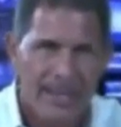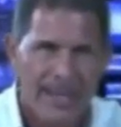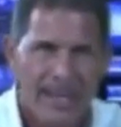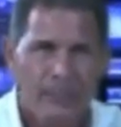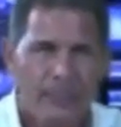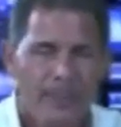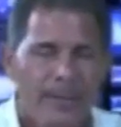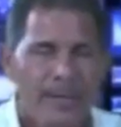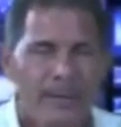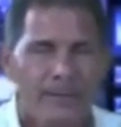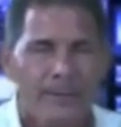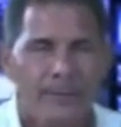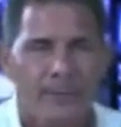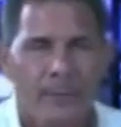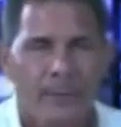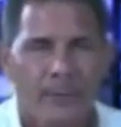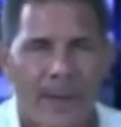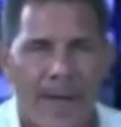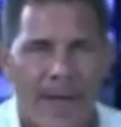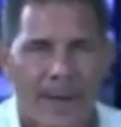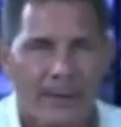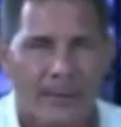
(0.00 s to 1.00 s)
and we get
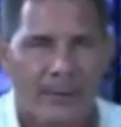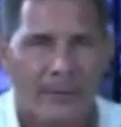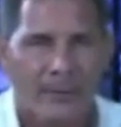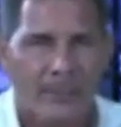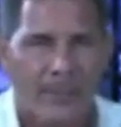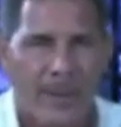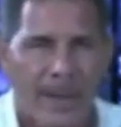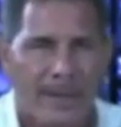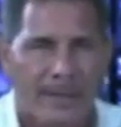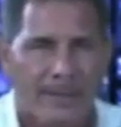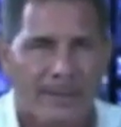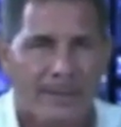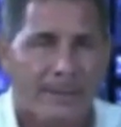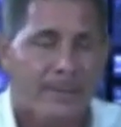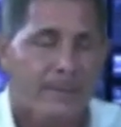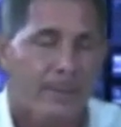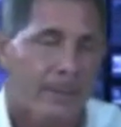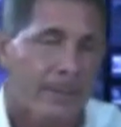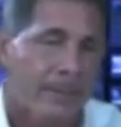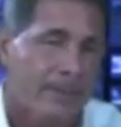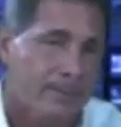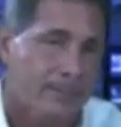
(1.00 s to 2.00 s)
free radicals by as
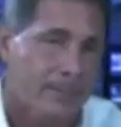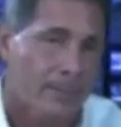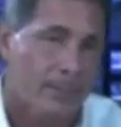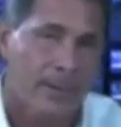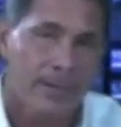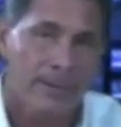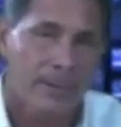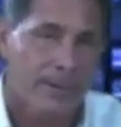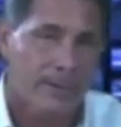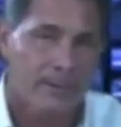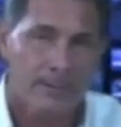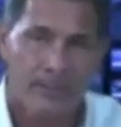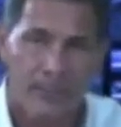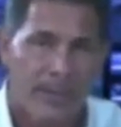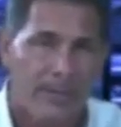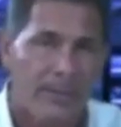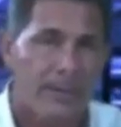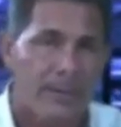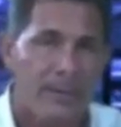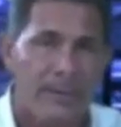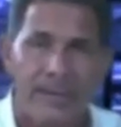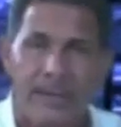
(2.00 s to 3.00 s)
simply as breathing,
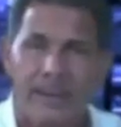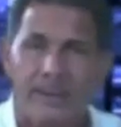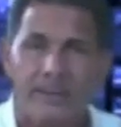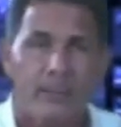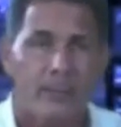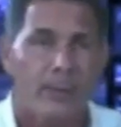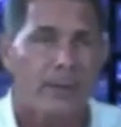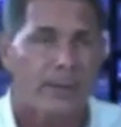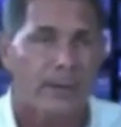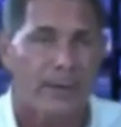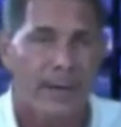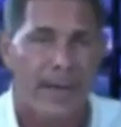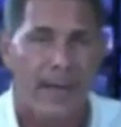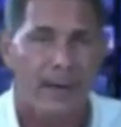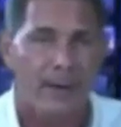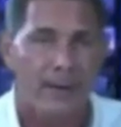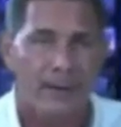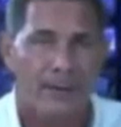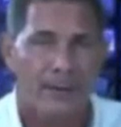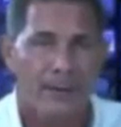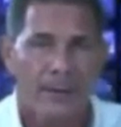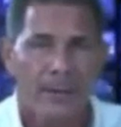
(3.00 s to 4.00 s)
breathing in and breathing
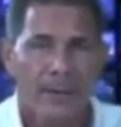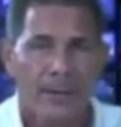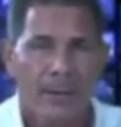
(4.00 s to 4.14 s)
out.